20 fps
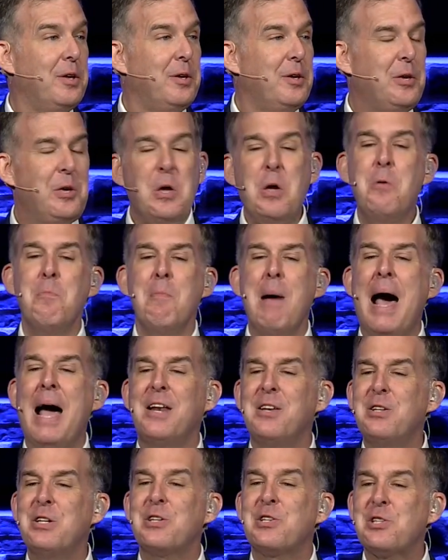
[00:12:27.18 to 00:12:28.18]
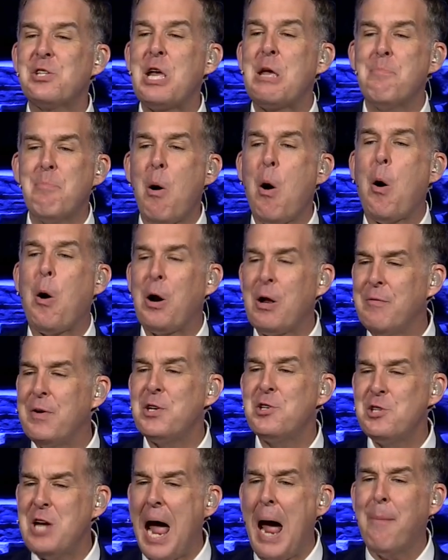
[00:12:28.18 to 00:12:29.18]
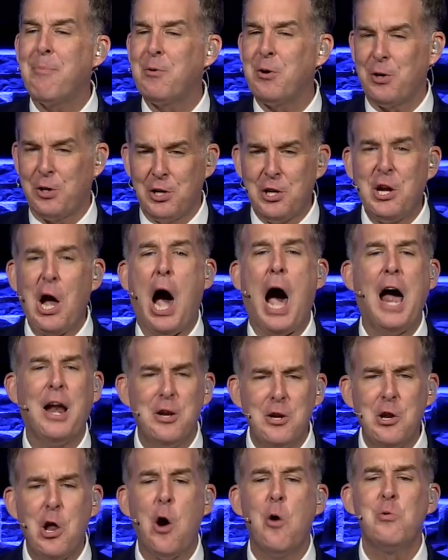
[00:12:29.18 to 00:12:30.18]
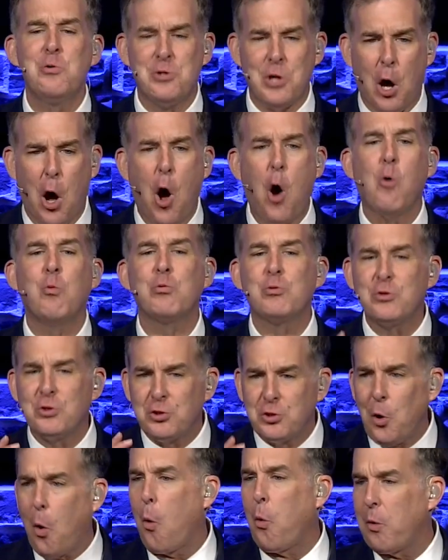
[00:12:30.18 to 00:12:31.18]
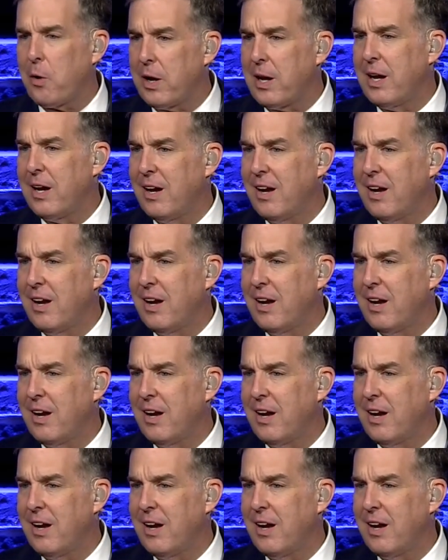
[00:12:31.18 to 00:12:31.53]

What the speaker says: You might just see part of a chapter. God knows the whole story.